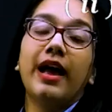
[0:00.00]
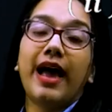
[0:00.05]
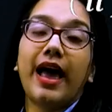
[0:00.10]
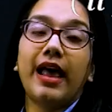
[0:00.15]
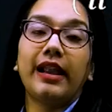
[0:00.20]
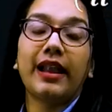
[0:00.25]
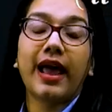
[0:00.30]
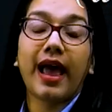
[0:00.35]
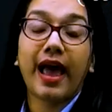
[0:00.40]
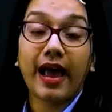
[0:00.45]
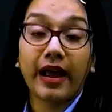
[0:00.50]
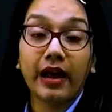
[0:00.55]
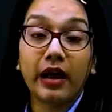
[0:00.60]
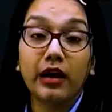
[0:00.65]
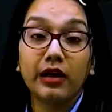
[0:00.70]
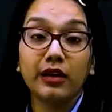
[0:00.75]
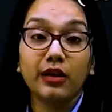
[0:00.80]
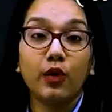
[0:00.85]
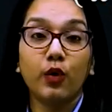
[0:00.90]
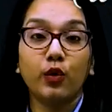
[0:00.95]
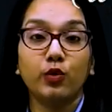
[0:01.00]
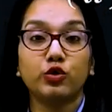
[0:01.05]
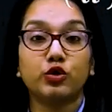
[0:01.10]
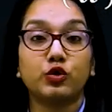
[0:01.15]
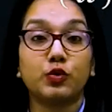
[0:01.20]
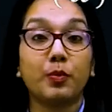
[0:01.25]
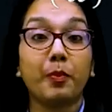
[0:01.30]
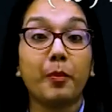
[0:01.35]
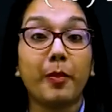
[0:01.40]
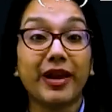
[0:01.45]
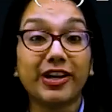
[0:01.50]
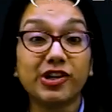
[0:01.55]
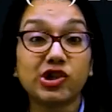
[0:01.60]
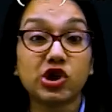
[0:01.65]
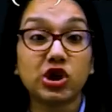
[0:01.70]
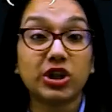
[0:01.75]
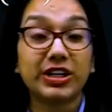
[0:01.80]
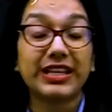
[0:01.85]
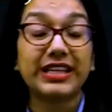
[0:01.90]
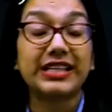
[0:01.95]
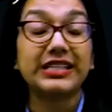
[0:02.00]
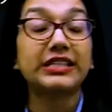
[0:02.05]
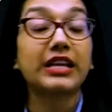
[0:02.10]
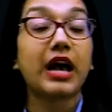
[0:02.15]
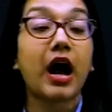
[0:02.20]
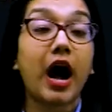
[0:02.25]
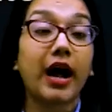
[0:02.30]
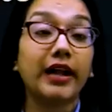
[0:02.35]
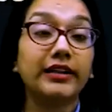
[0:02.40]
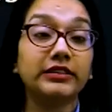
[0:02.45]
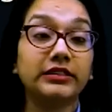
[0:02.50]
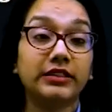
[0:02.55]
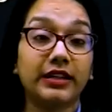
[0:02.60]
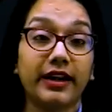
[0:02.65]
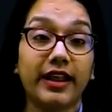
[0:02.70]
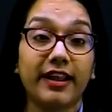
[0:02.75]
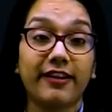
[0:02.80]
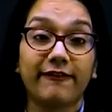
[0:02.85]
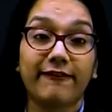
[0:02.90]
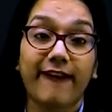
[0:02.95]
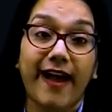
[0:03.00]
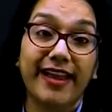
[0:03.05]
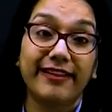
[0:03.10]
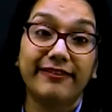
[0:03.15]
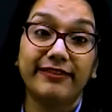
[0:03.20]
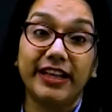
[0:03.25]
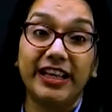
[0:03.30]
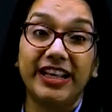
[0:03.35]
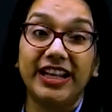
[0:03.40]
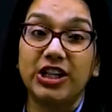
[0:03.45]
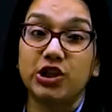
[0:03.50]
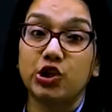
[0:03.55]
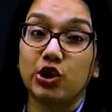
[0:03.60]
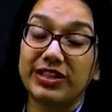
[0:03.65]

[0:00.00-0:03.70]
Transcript: an angle whose measure is 105 degrees.